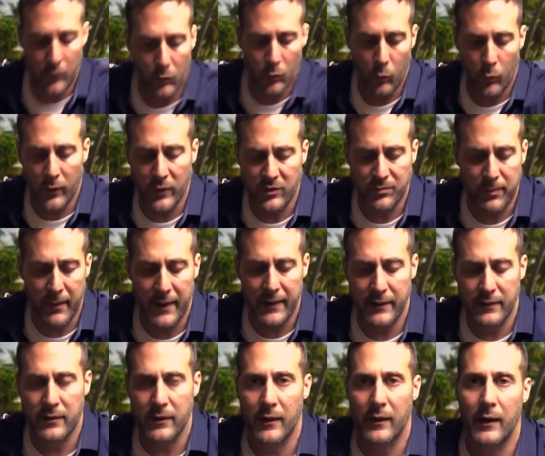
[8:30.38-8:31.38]
we
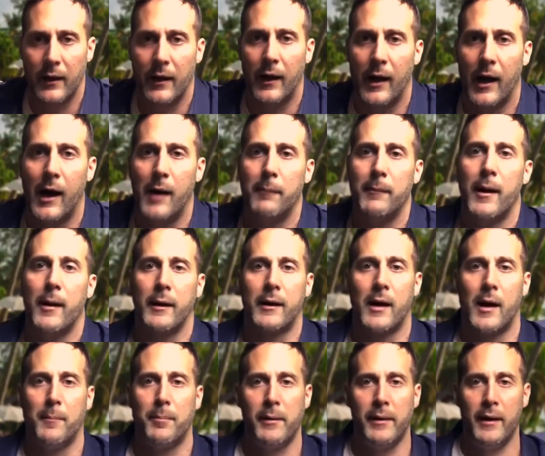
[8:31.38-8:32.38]
spend a
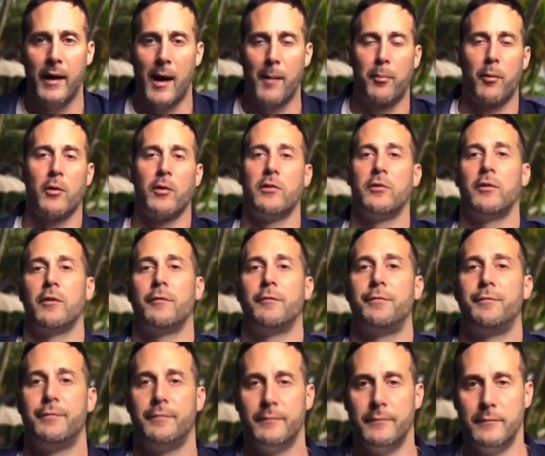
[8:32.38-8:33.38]
company upwards
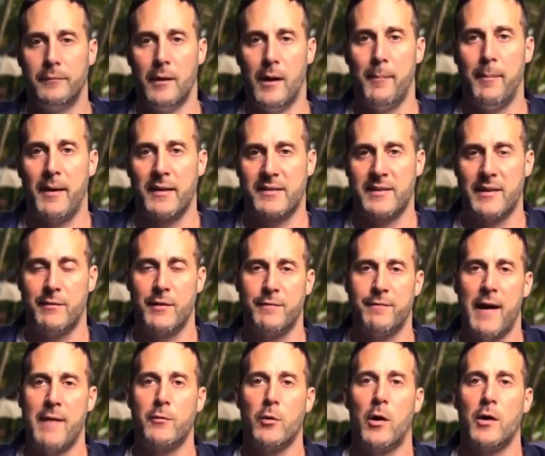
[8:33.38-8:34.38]
of about
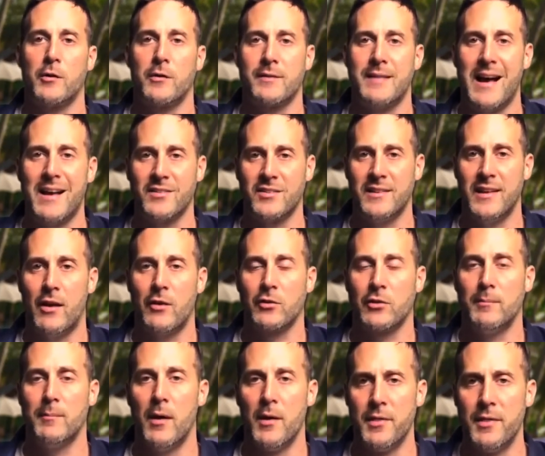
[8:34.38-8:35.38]
$75,000 to $100,000
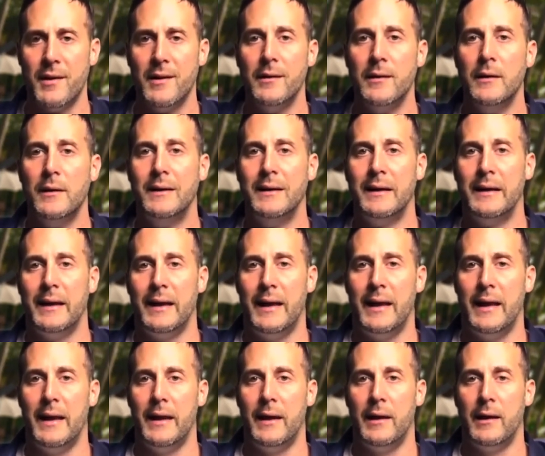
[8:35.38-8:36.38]
a month
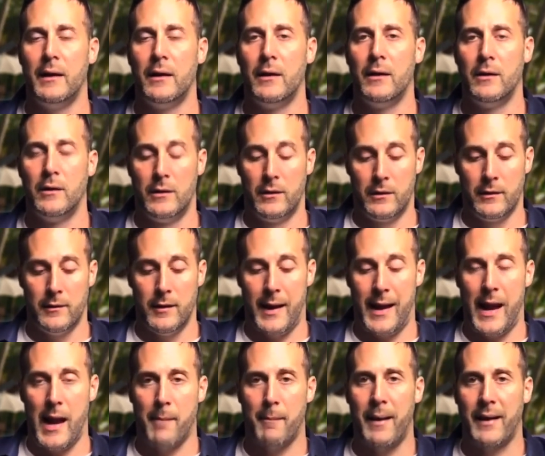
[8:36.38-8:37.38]
in
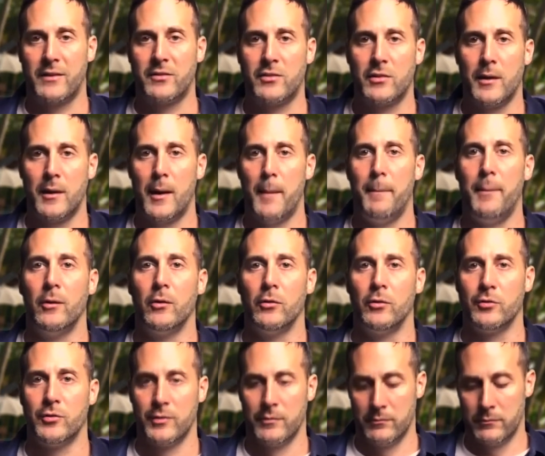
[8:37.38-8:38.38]
Amex
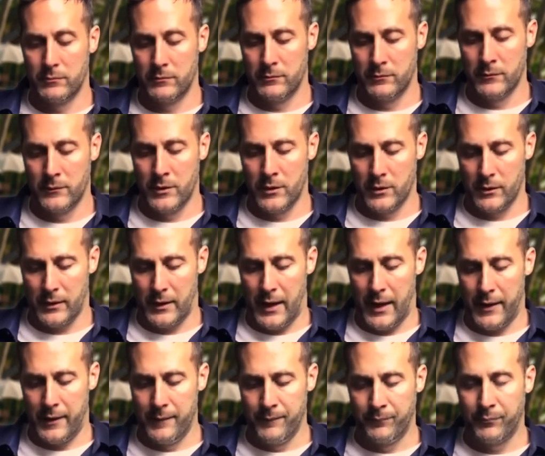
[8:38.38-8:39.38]
bills.
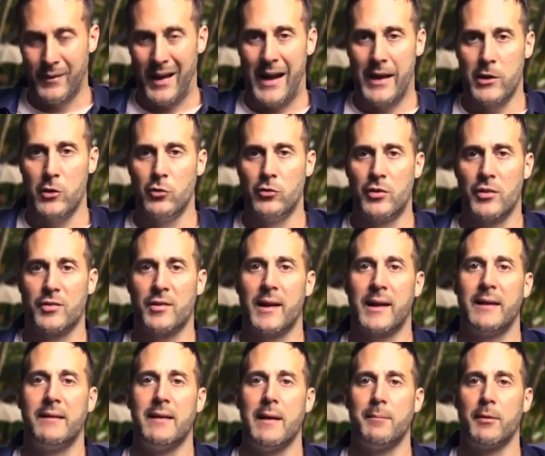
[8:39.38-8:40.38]
Okay? I use this
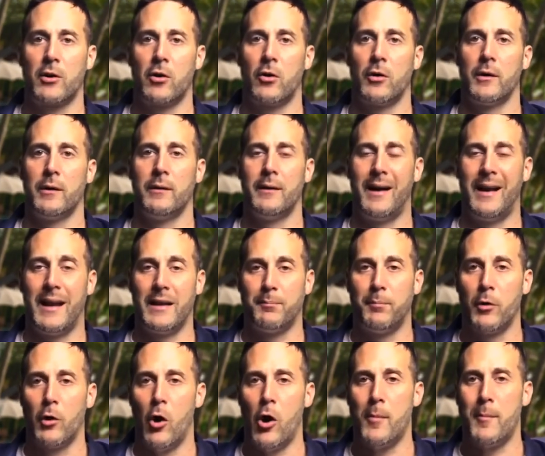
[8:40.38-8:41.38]
like a debit card. And I
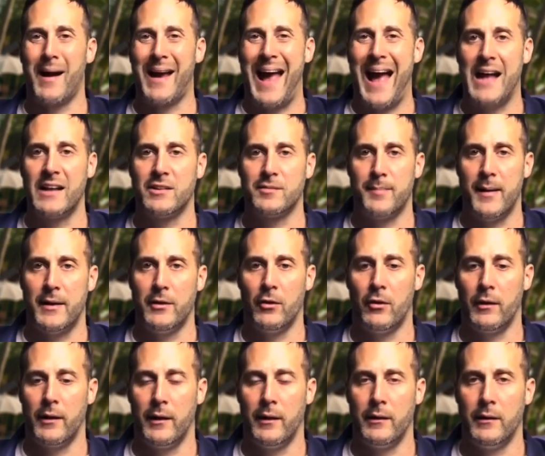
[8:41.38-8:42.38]
put all my ad spend
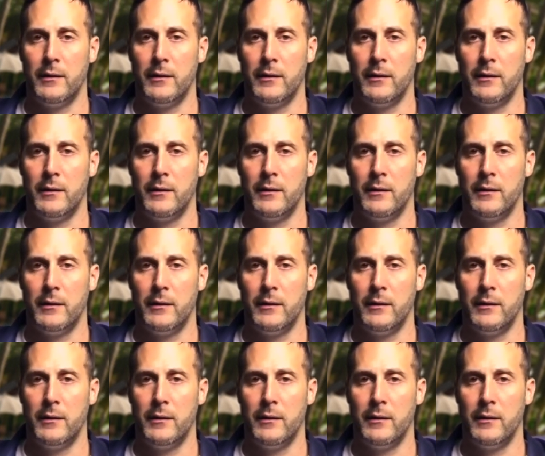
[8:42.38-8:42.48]
on it.